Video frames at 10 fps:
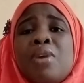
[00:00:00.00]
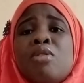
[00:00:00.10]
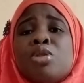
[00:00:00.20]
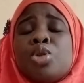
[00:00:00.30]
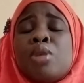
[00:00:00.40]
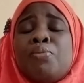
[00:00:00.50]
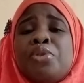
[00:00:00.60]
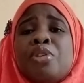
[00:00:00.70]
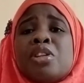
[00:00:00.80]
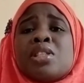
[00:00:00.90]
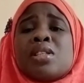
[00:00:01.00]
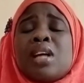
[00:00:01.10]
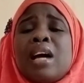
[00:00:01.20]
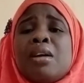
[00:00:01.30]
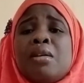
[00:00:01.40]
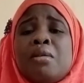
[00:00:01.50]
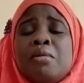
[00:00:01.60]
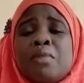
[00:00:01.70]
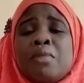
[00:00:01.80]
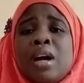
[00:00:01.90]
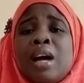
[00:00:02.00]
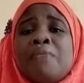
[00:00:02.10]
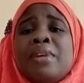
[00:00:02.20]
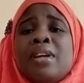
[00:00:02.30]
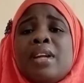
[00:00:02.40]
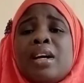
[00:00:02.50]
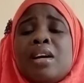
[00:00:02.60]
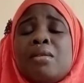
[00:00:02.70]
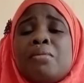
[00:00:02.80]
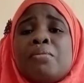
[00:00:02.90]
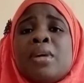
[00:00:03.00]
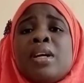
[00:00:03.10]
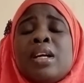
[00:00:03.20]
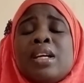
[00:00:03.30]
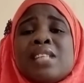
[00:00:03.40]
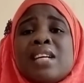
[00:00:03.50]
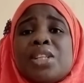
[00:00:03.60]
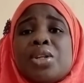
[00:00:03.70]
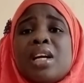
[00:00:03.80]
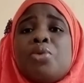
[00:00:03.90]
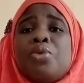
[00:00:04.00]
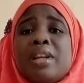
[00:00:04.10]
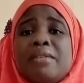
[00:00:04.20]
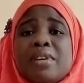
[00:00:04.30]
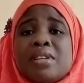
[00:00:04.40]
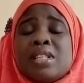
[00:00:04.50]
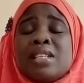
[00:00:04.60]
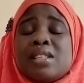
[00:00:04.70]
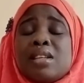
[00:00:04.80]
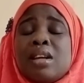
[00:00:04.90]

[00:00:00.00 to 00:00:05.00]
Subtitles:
aquaculture products having international relevance.